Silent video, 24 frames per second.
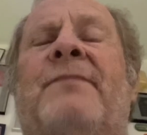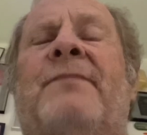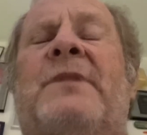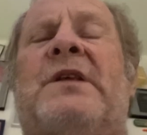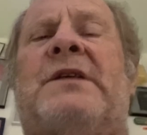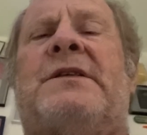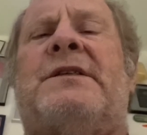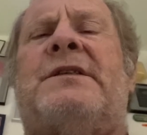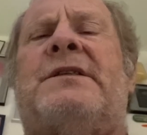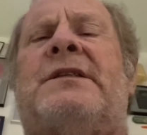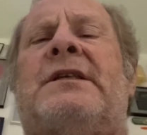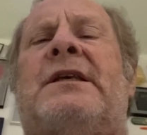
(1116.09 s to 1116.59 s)

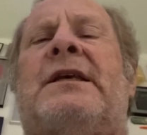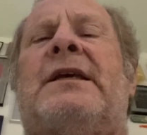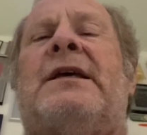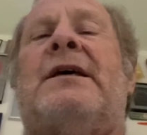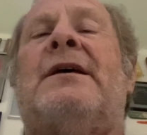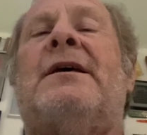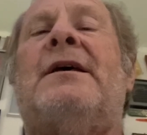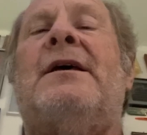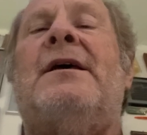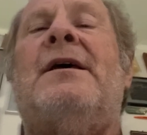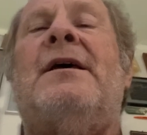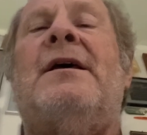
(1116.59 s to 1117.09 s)
This is the
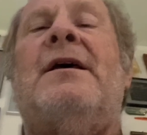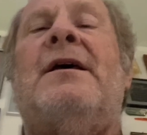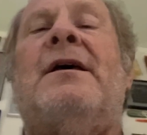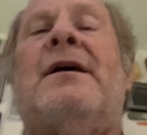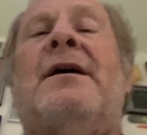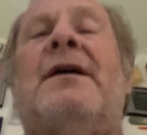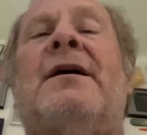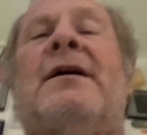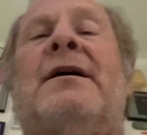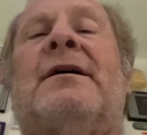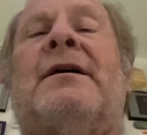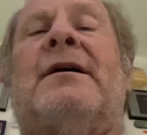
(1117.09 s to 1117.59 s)

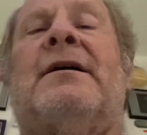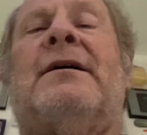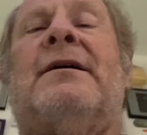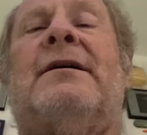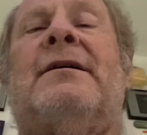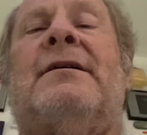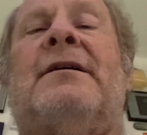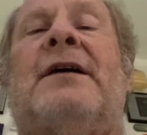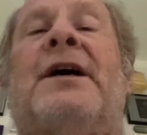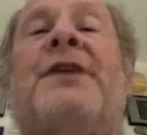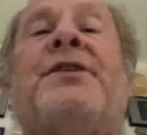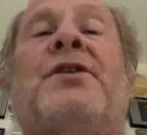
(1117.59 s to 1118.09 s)

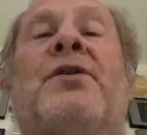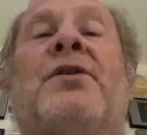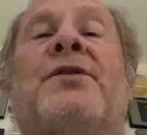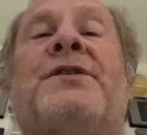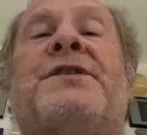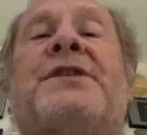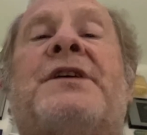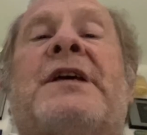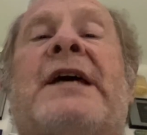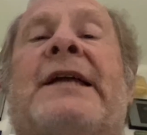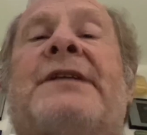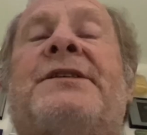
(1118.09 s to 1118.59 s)
Unknown
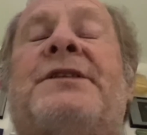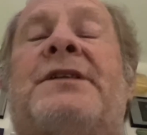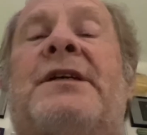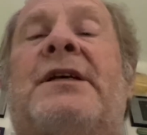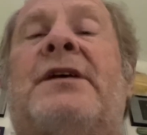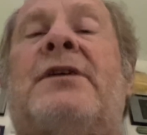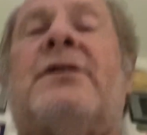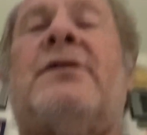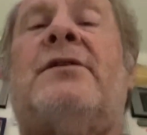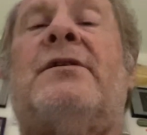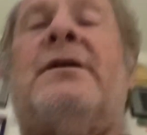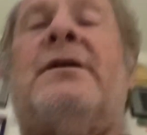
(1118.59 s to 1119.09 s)
Sketch Singer